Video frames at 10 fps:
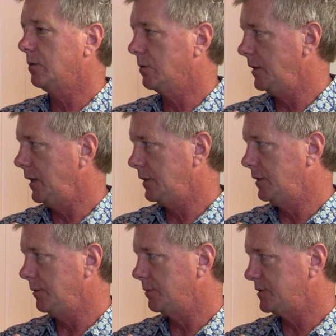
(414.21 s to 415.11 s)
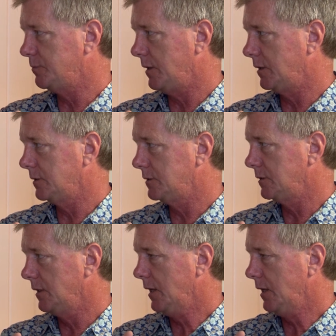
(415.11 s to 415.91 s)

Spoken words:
orienting response.